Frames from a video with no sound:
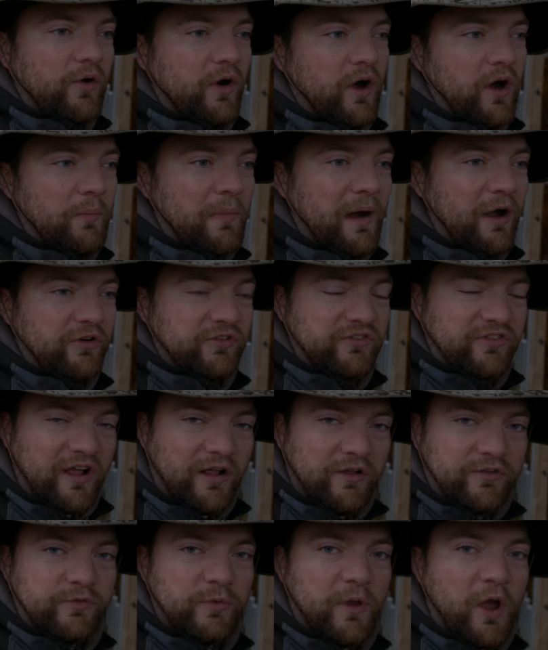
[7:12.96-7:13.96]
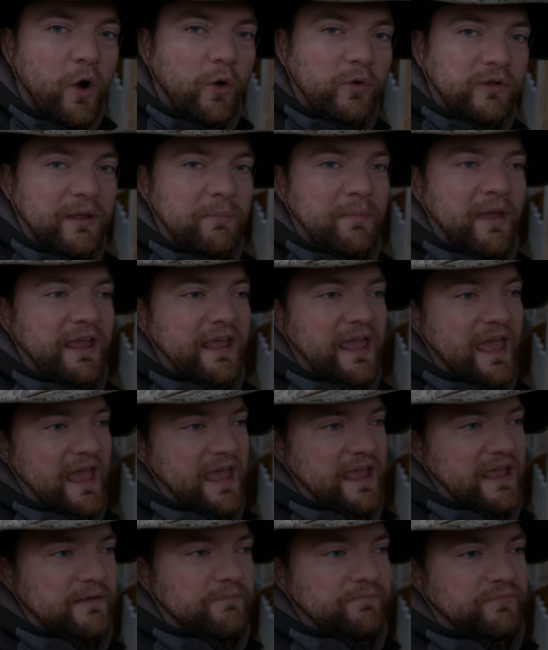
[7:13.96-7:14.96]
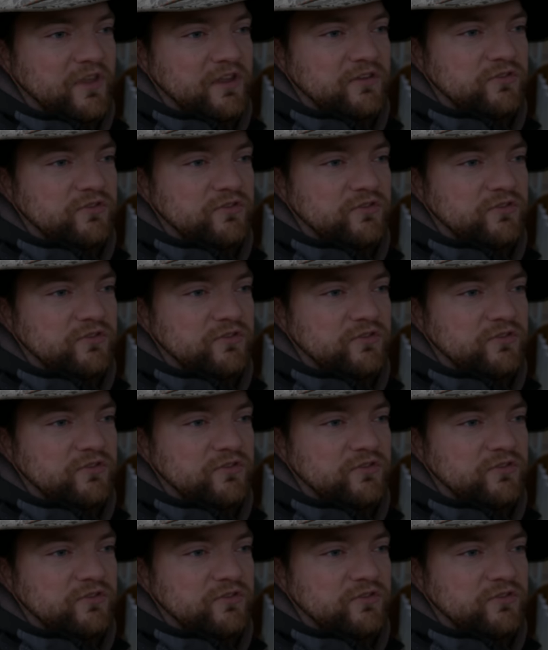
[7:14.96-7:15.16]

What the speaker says: Ourselves, we only make hay.